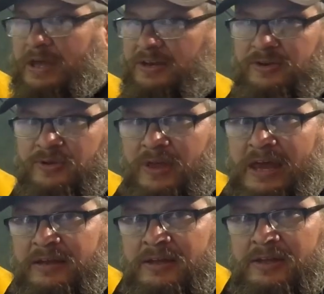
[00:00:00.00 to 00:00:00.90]
to do that.
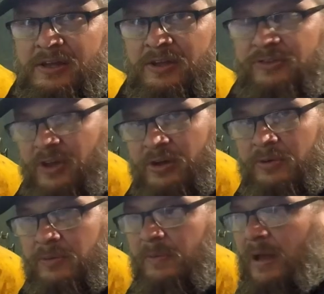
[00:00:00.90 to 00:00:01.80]
So
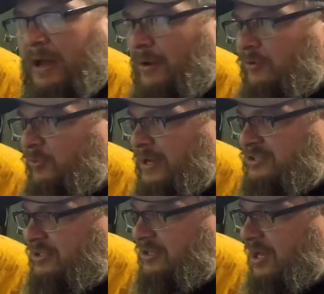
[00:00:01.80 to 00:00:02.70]
I was
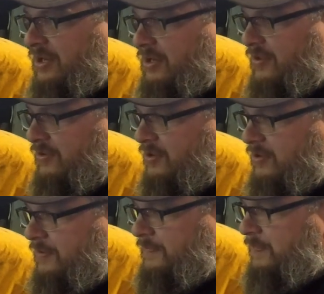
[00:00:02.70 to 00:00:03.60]
watching another,
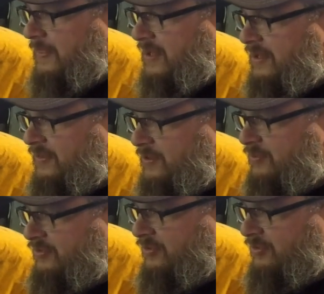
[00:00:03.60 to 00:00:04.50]
I think it
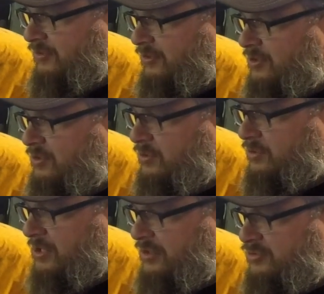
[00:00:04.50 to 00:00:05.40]
was Low
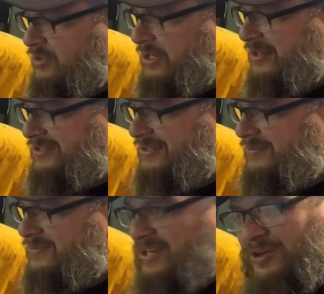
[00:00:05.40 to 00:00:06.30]
Country
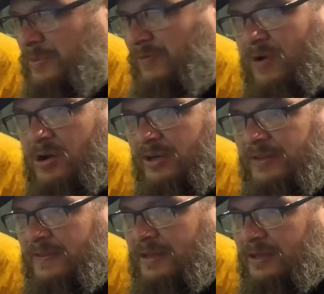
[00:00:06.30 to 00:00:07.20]
Customs. I could be wrong in
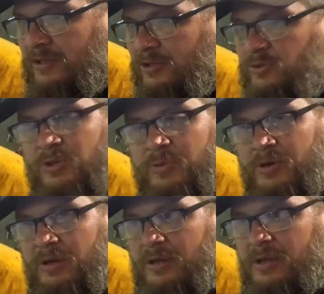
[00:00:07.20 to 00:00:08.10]
the YouTuber,
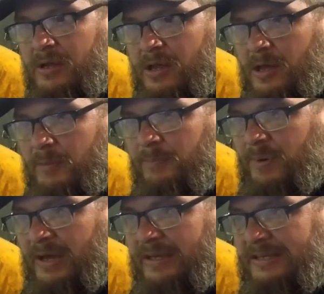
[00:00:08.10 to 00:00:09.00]

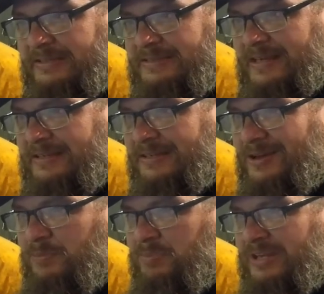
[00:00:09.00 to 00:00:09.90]
but he said,
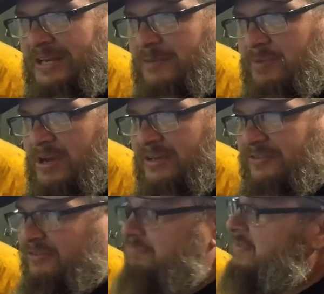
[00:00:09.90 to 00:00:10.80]
bleeding
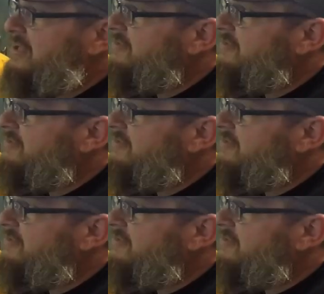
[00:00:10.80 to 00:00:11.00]
brakes, it's